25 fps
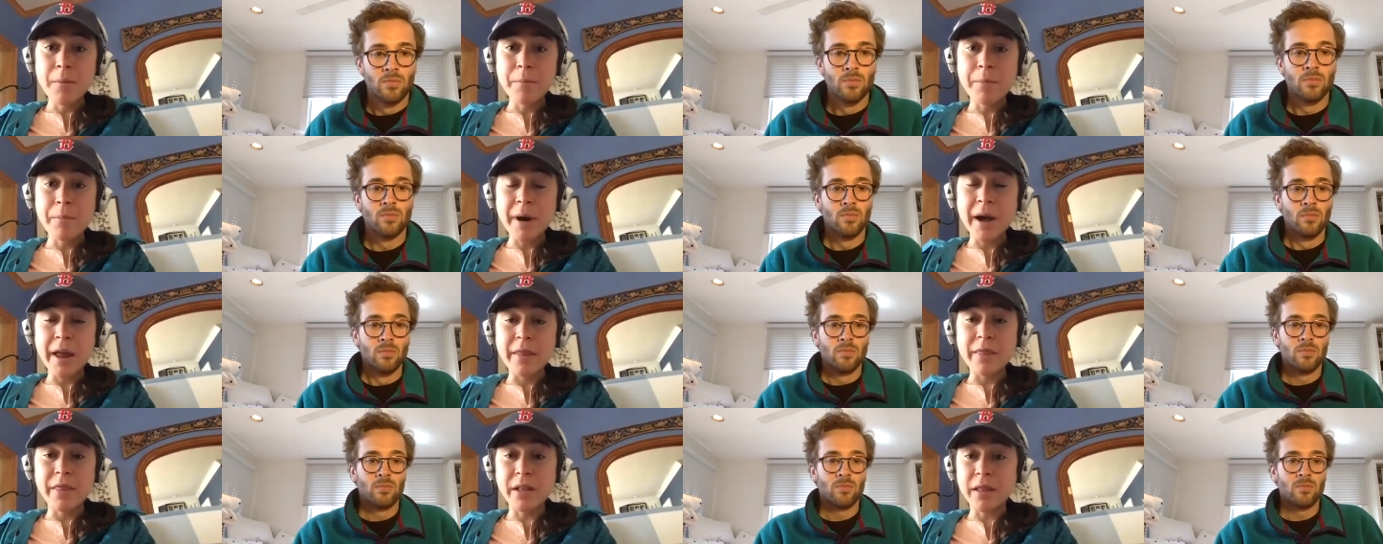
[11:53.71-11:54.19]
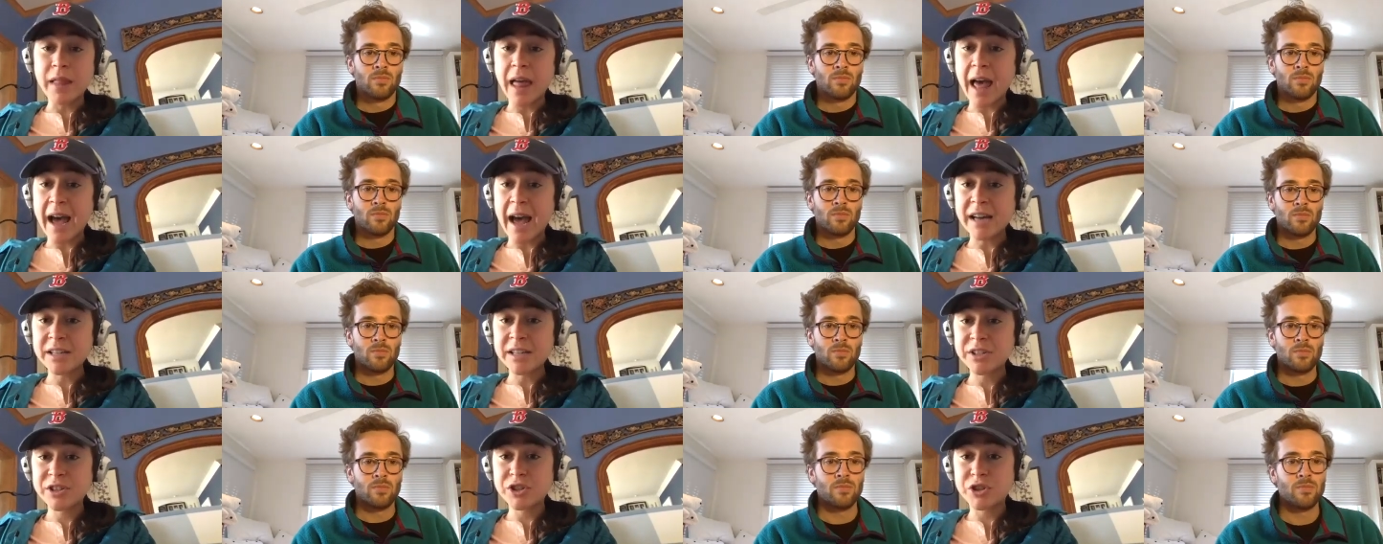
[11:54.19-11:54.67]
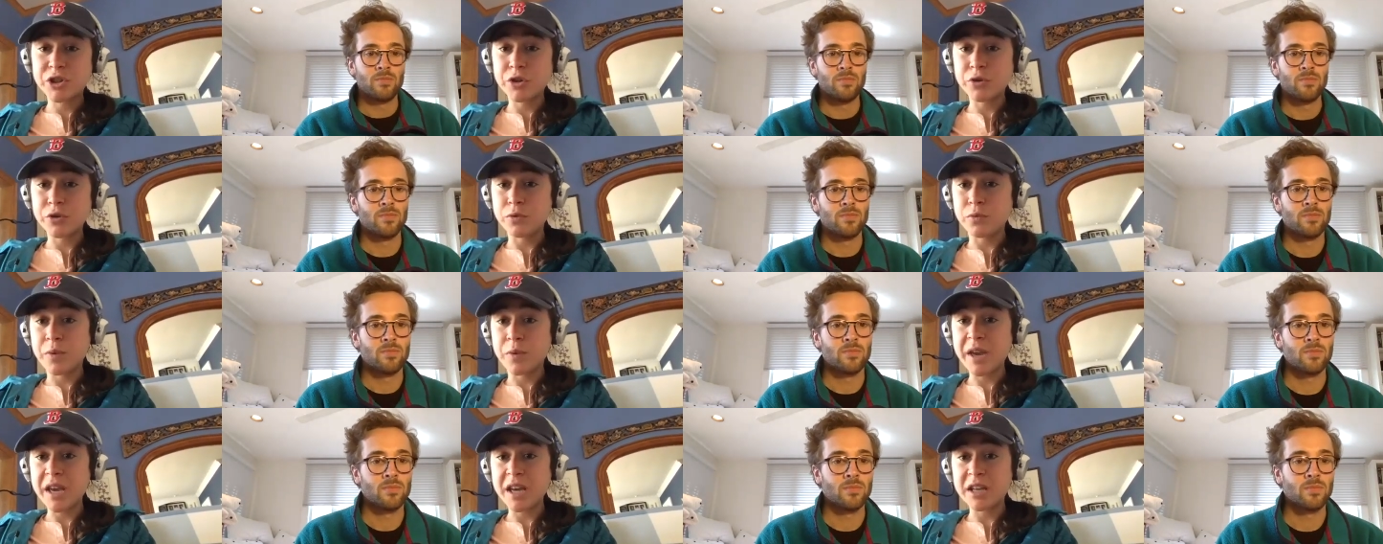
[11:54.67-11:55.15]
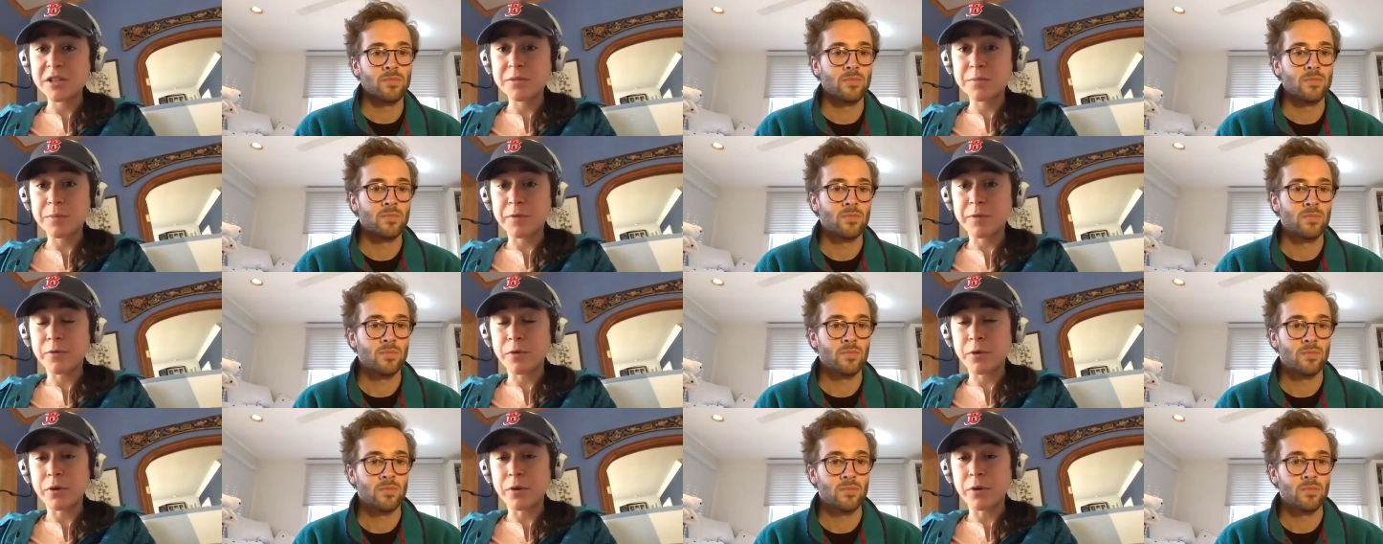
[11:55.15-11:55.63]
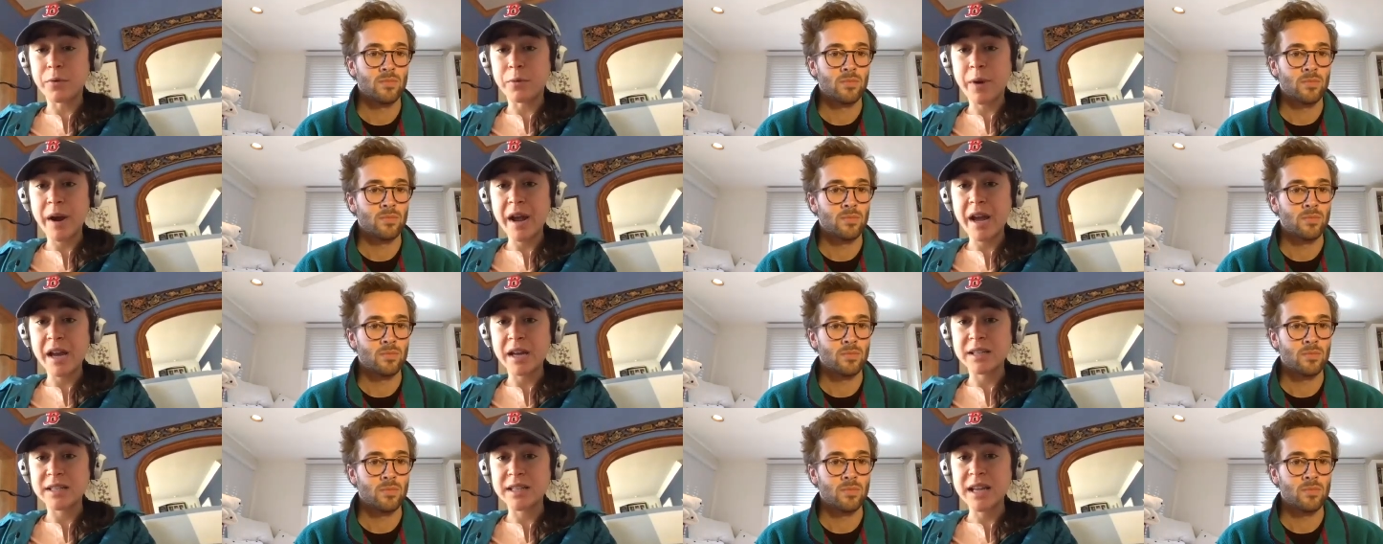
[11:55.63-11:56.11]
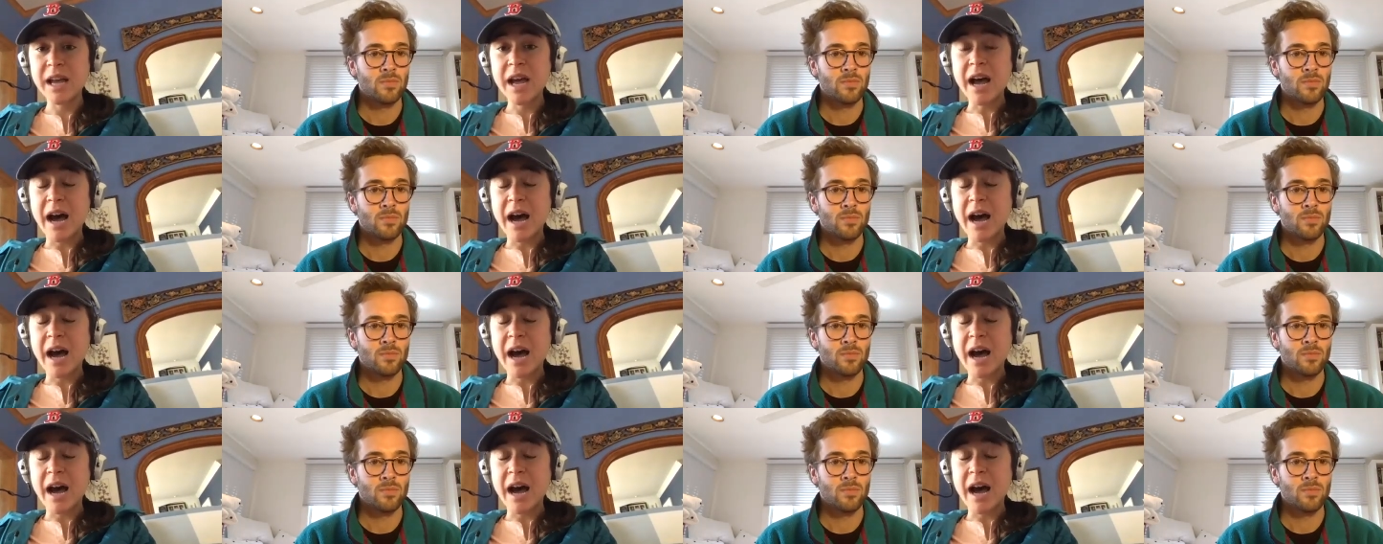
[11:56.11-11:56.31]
Speaker 1: but the last two weeks before the race,